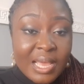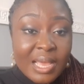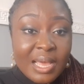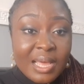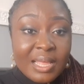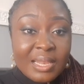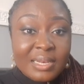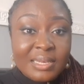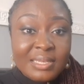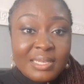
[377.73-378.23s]

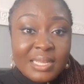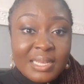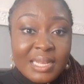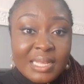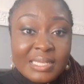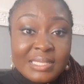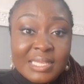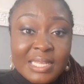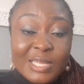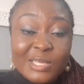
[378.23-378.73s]
and then
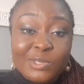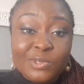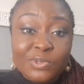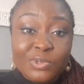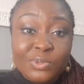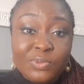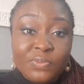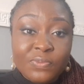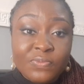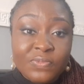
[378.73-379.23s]
I decided
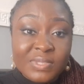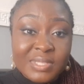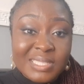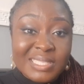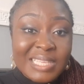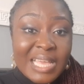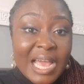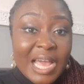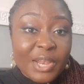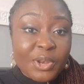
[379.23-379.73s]
to
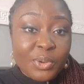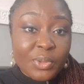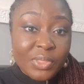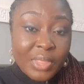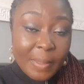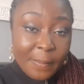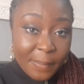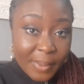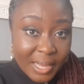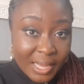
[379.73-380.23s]
visit
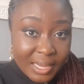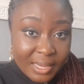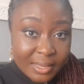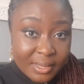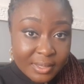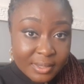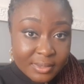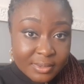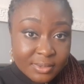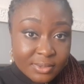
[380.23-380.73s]
another
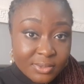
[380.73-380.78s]
bank,